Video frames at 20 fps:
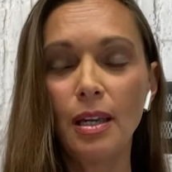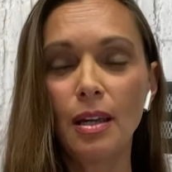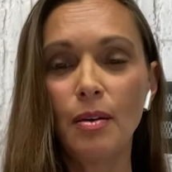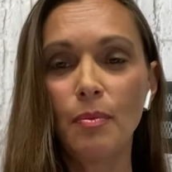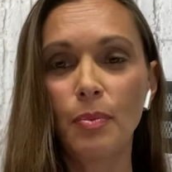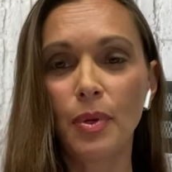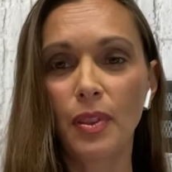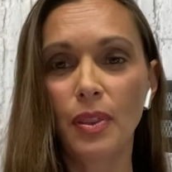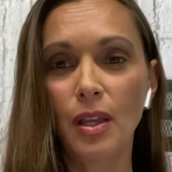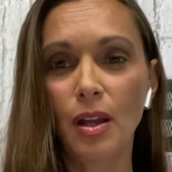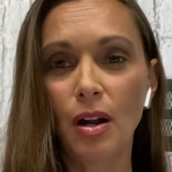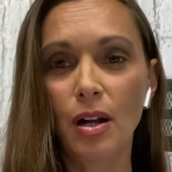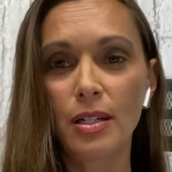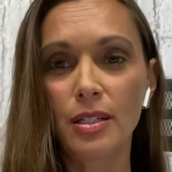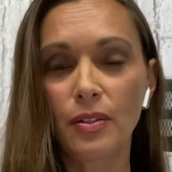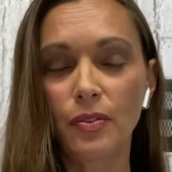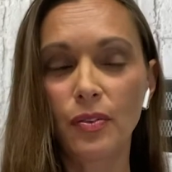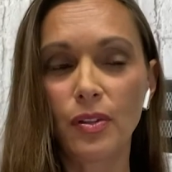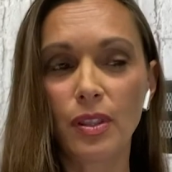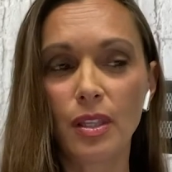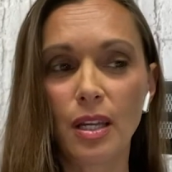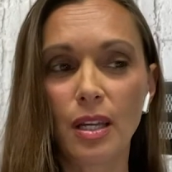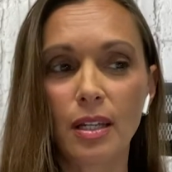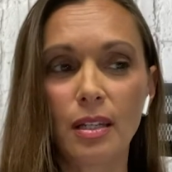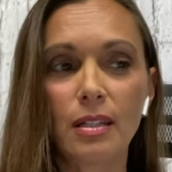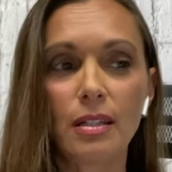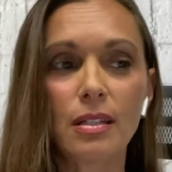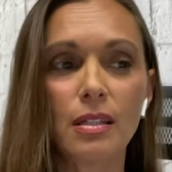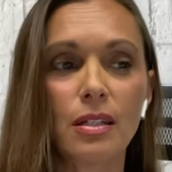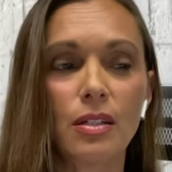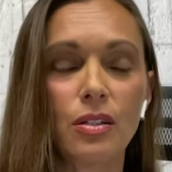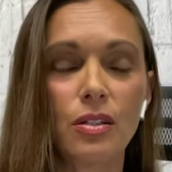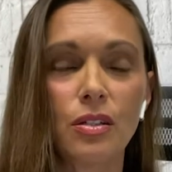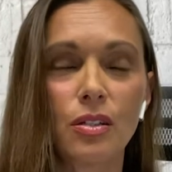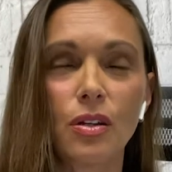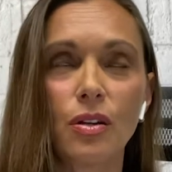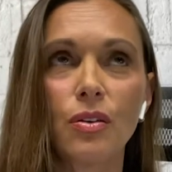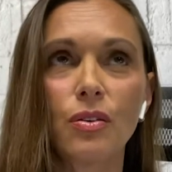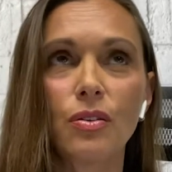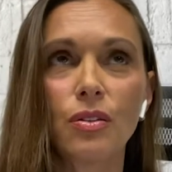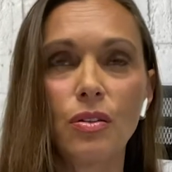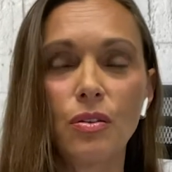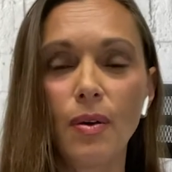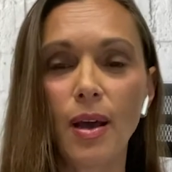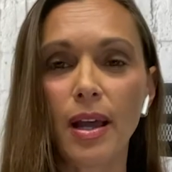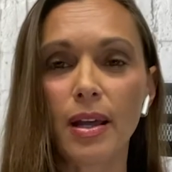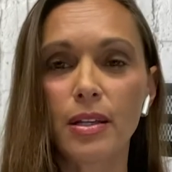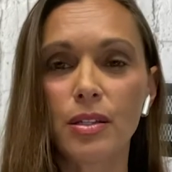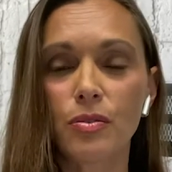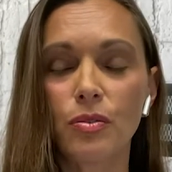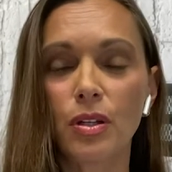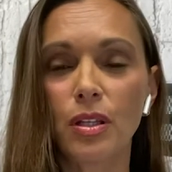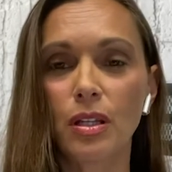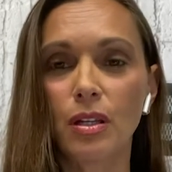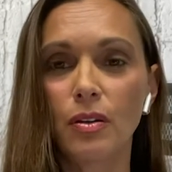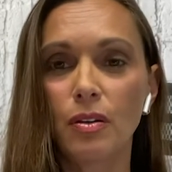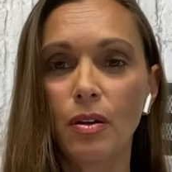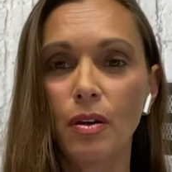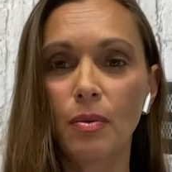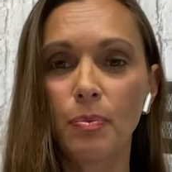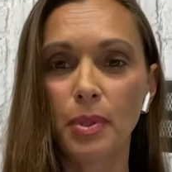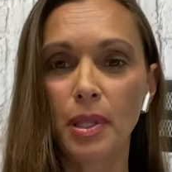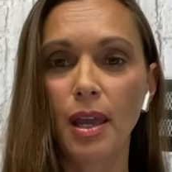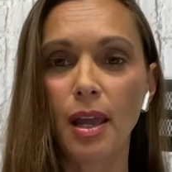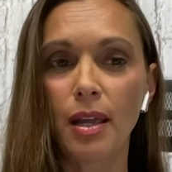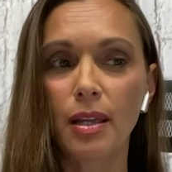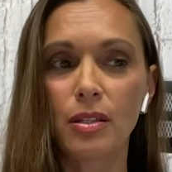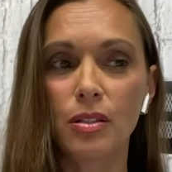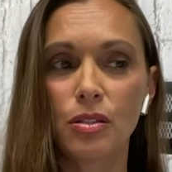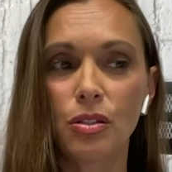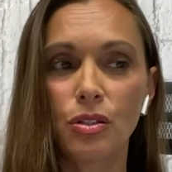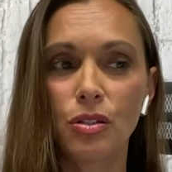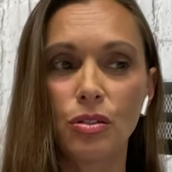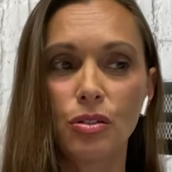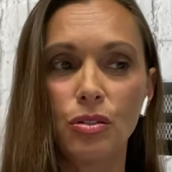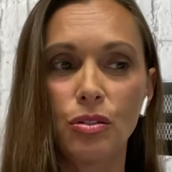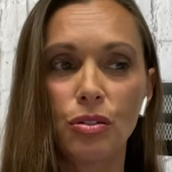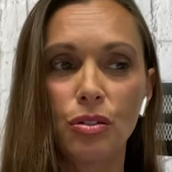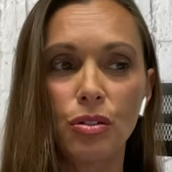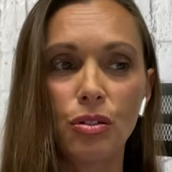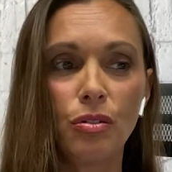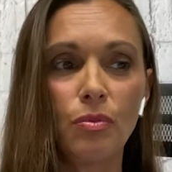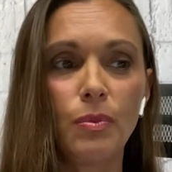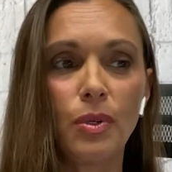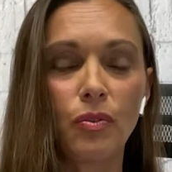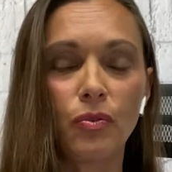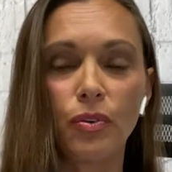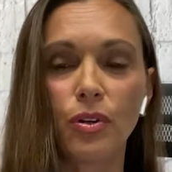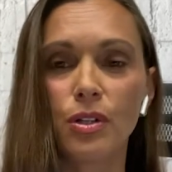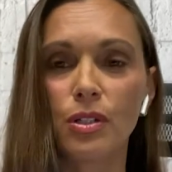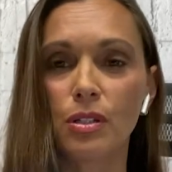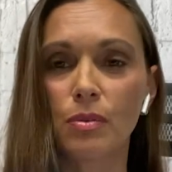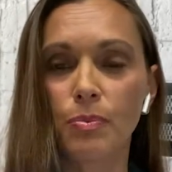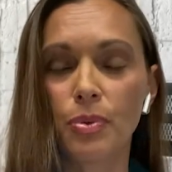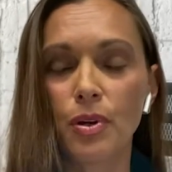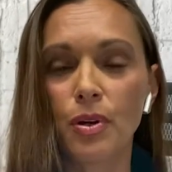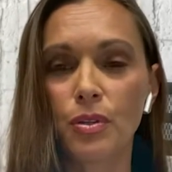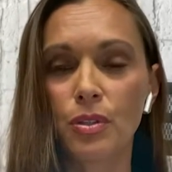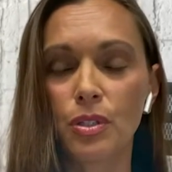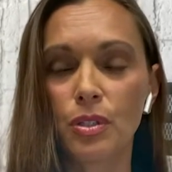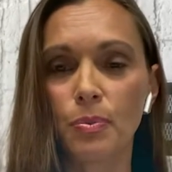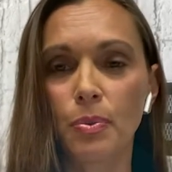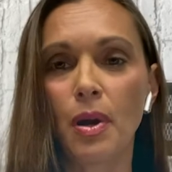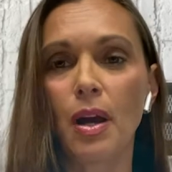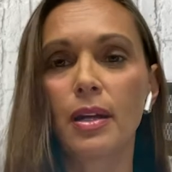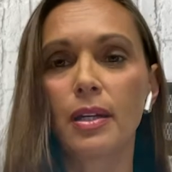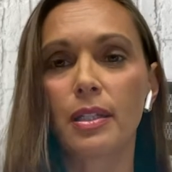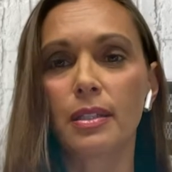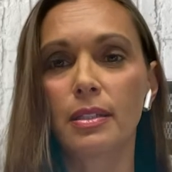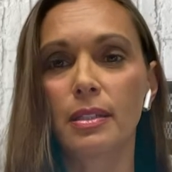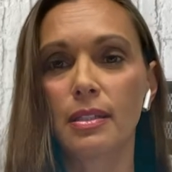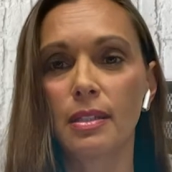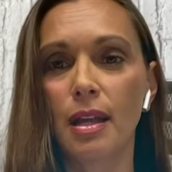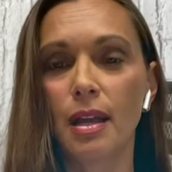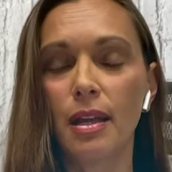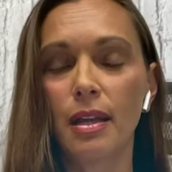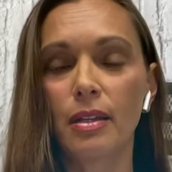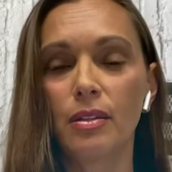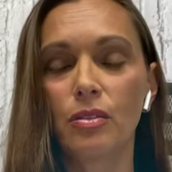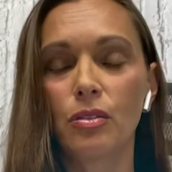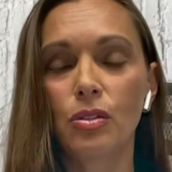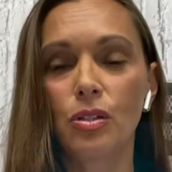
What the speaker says: but they are different things. So UX really applies to human-first approach to product design.